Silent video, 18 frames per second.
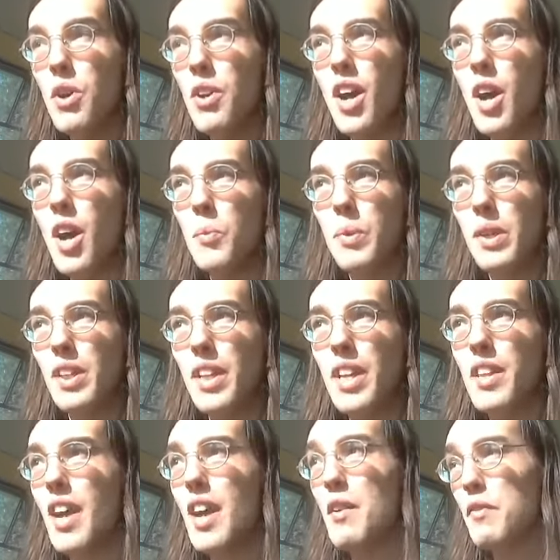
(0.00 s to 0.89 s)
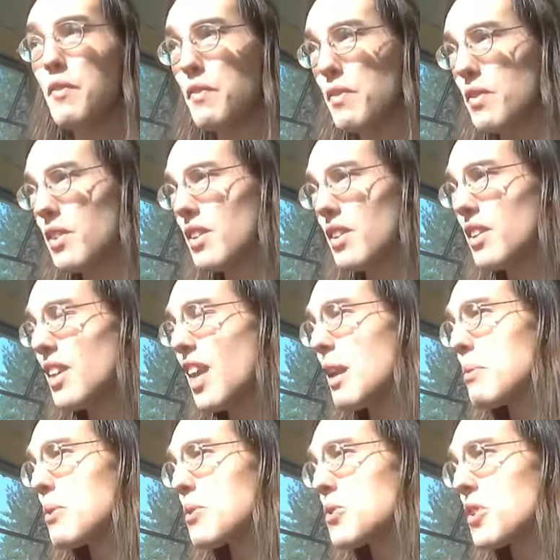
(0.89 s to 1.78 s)
We're not really that...
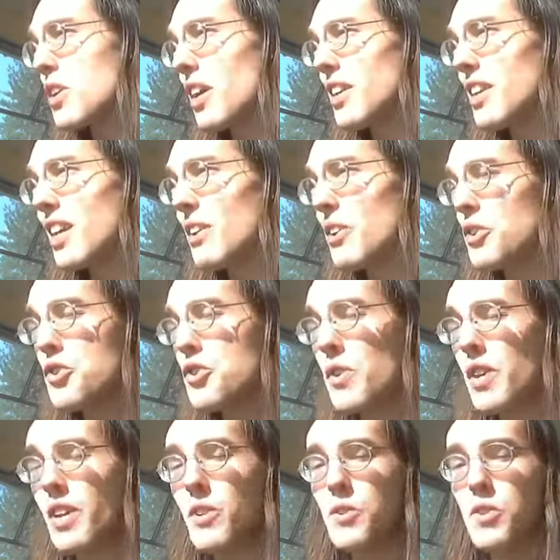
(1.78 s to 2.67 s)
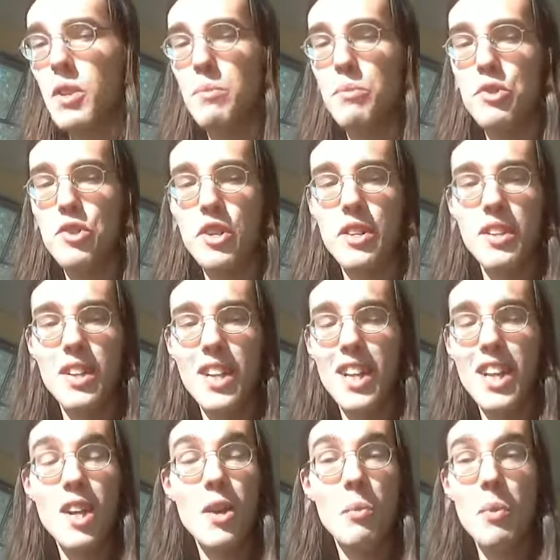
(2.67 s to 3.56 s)
neighbor's cutting down a tree or some shit.
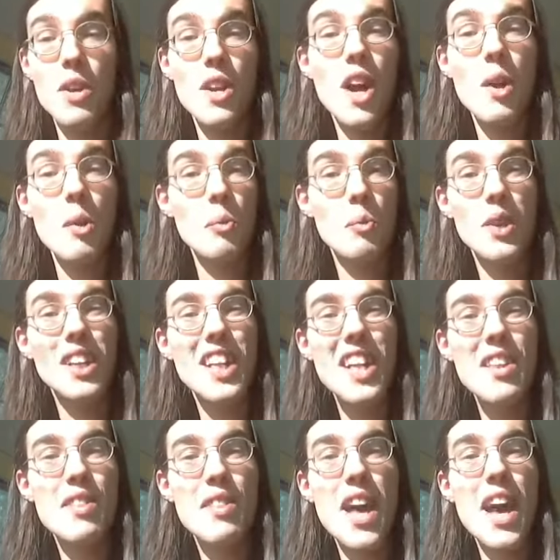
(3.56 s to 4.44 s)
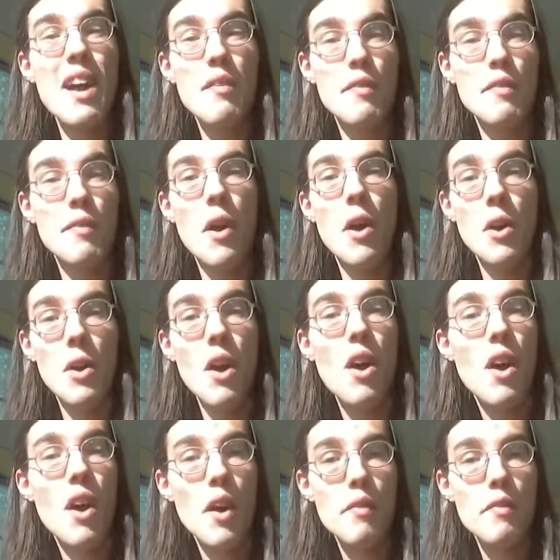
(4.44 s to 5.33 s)
We're not really that
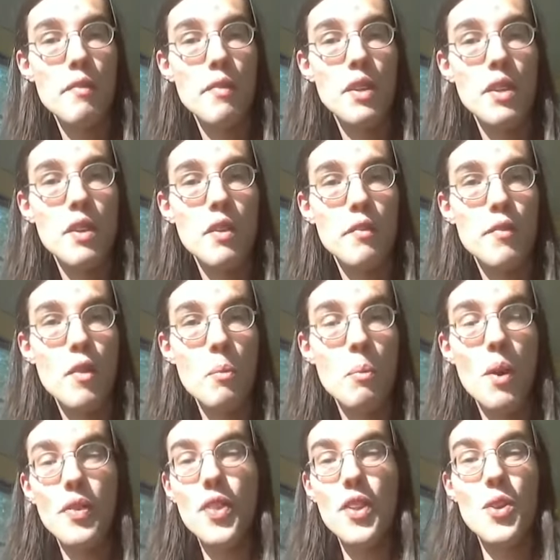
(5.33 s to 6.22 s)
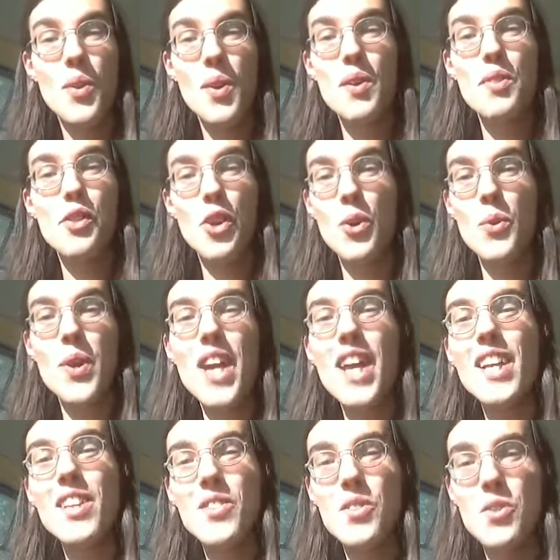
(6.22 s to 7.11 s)
far off from what the North
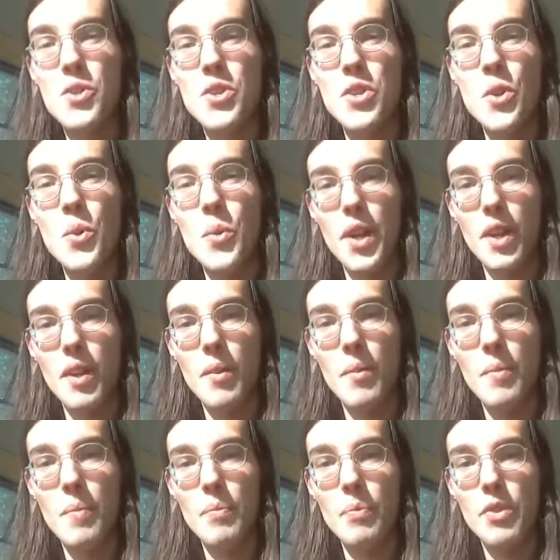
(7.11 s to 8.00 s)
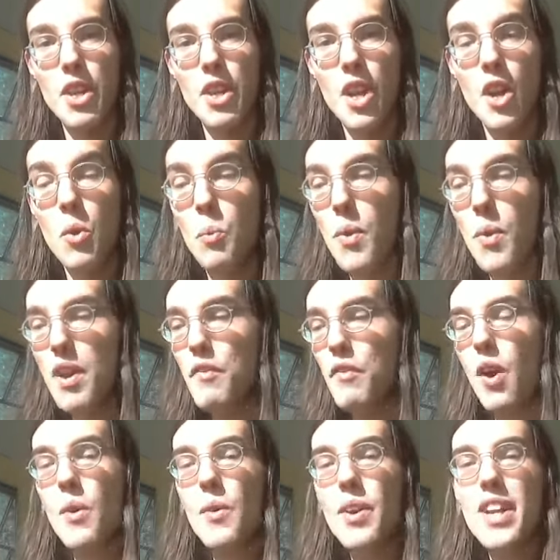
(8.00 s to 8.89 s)
Koreans are doing.
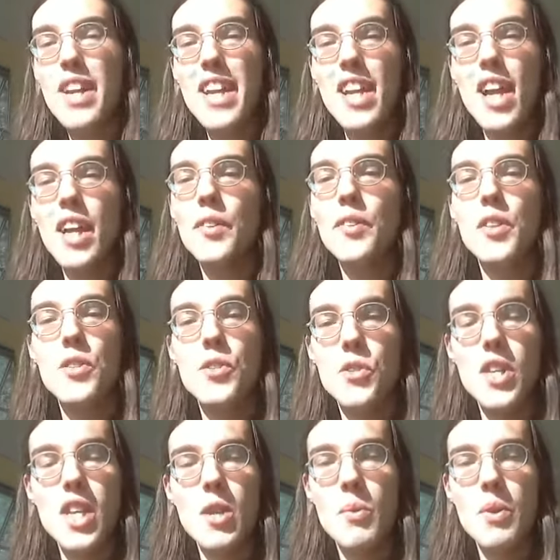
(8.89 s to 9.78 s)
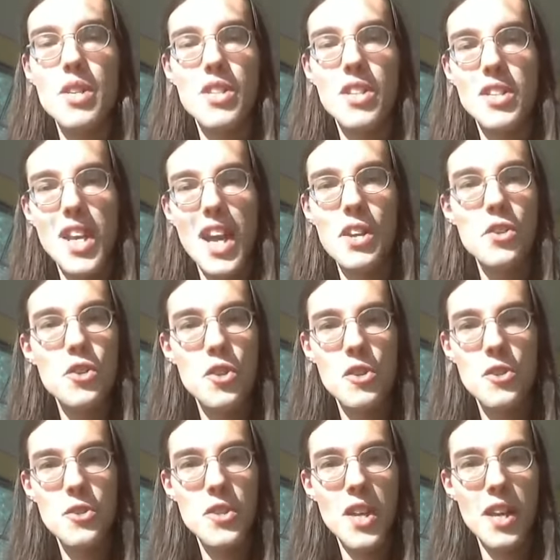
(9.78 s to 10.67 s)
We've already got the secret
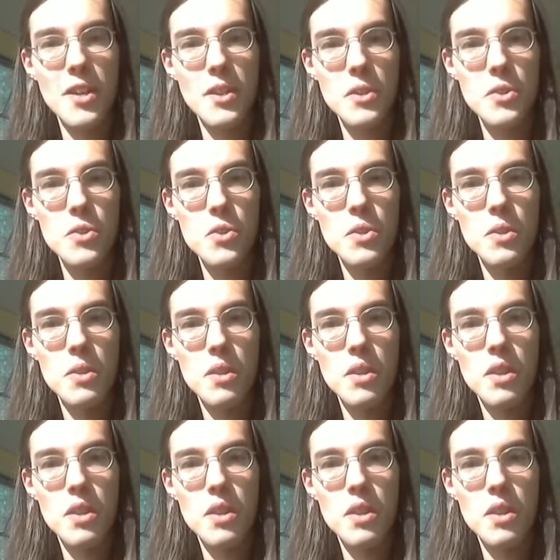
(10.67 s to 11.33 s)
detention centers